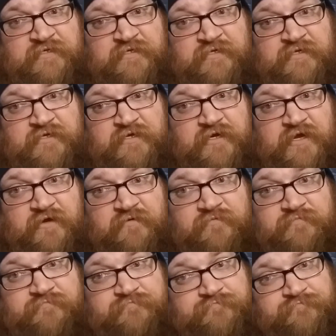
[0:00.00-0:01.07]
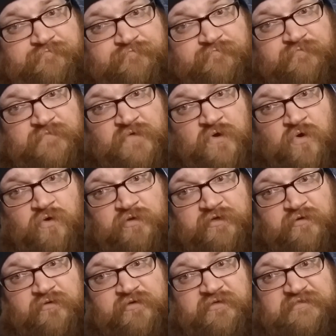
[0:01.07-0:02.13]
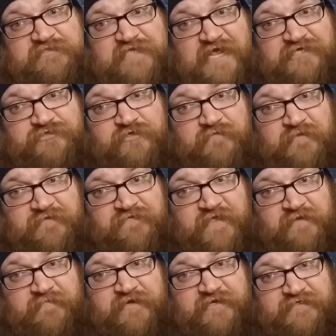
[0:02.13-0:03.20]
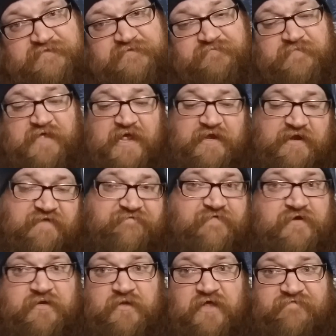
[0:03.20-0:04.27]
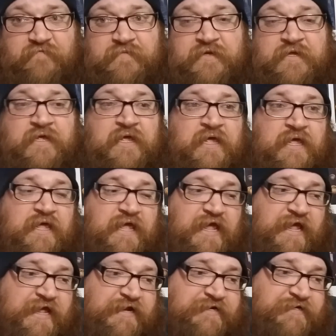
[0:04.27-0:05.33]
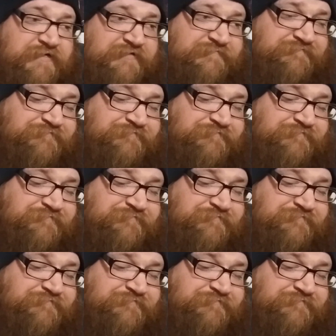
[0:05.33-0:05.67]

you know, whole little slasher of the month thing, because I fucking love him. And